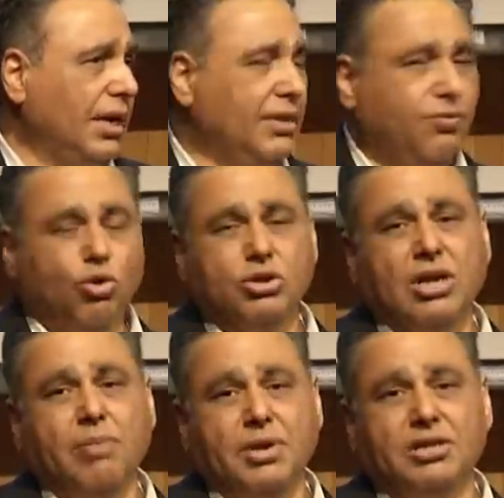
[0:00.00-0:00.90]
And fourth
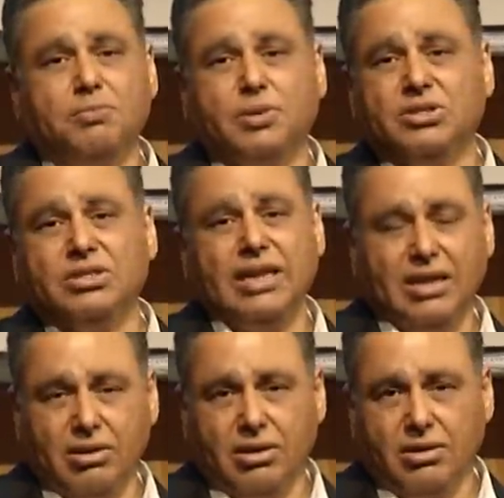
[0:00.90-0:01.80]
topic is
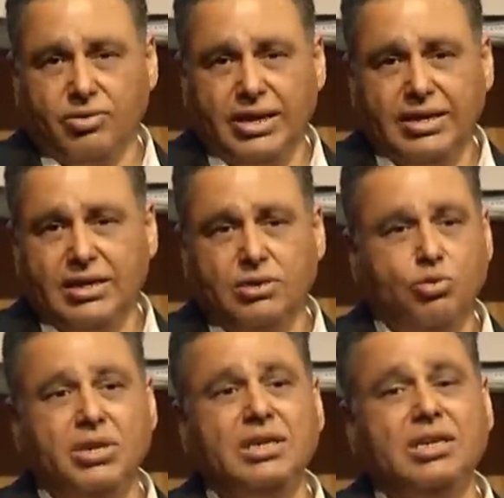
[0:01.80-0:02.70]
personnel related.
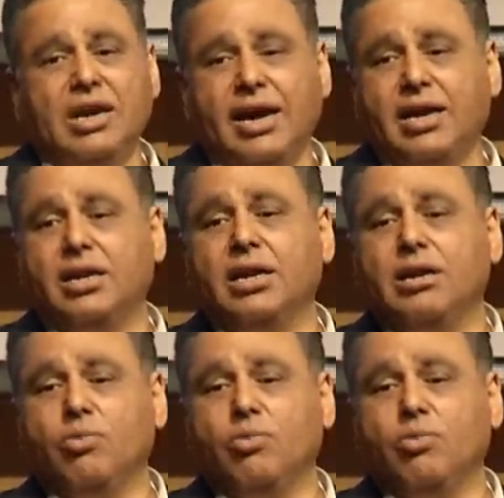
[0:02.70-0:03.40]
Who do we need to hire?